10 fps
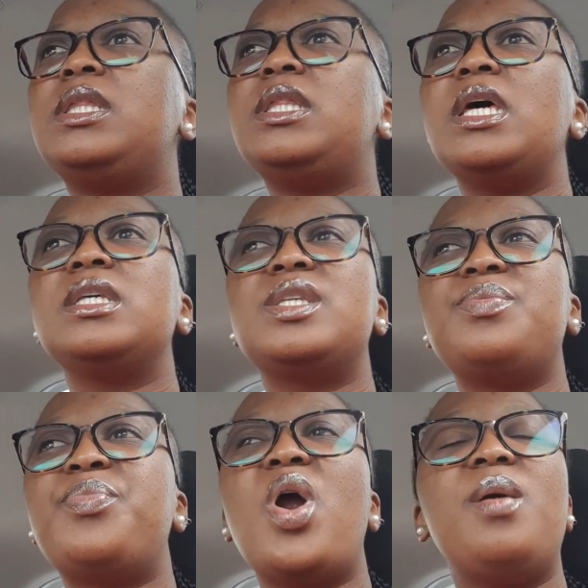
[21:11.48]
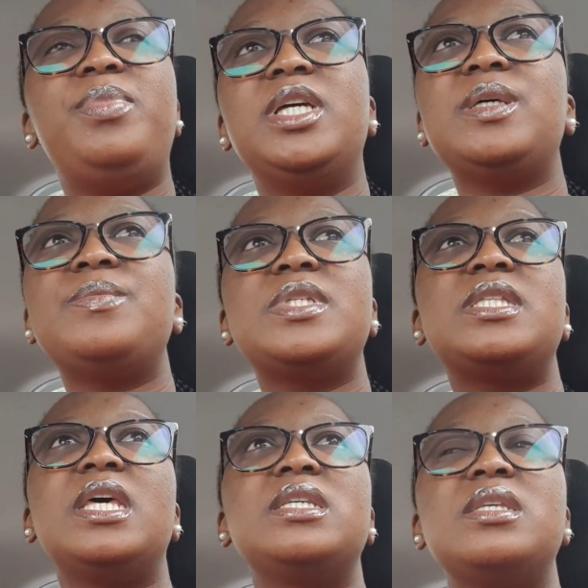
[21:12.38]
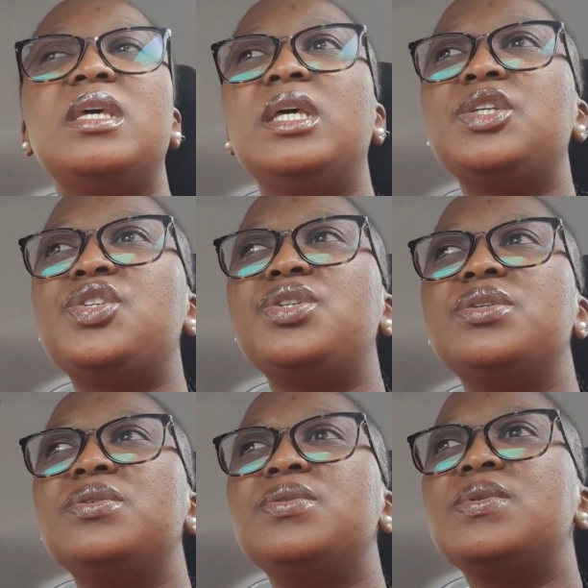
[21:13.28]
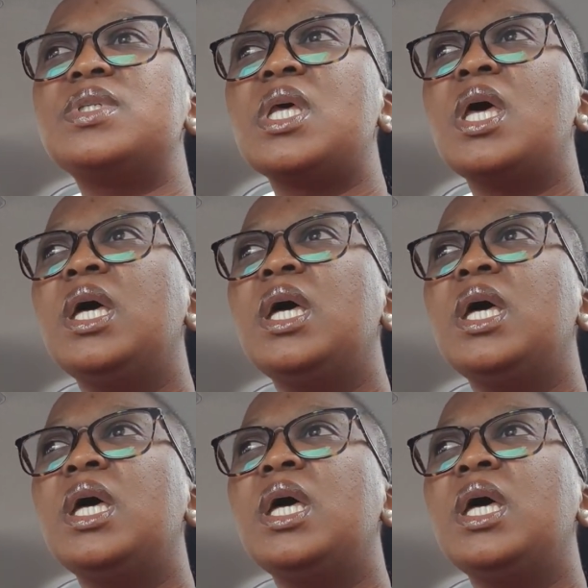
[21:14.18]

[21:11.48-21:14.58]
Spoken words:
there's problems, there's issues,